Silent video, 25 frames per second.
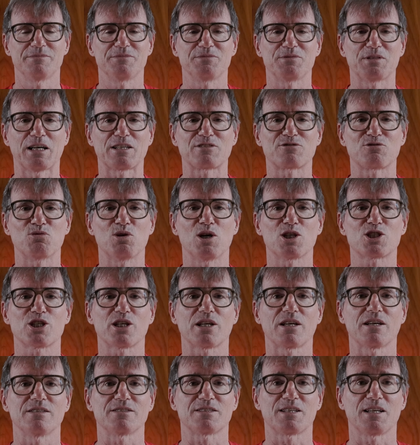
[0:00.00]
Thanks for
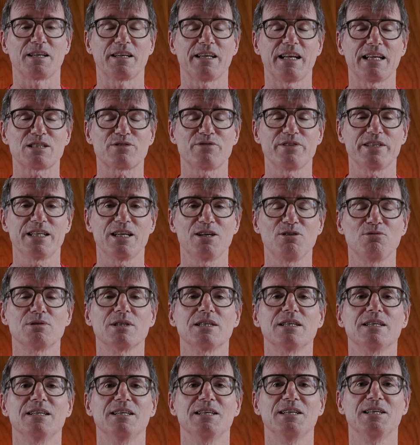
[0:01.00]
watching. Until the next video,
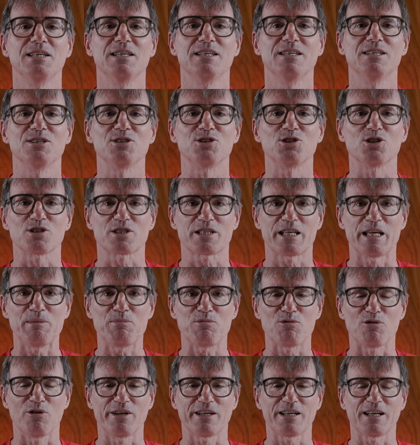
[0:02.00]
just
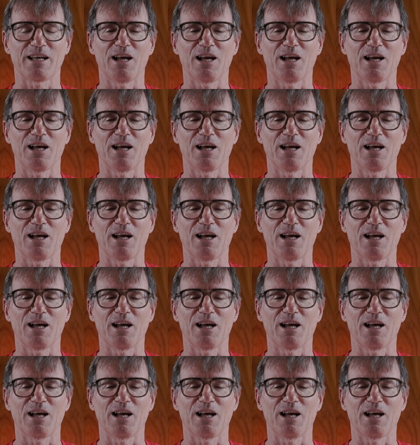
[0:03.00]
keep running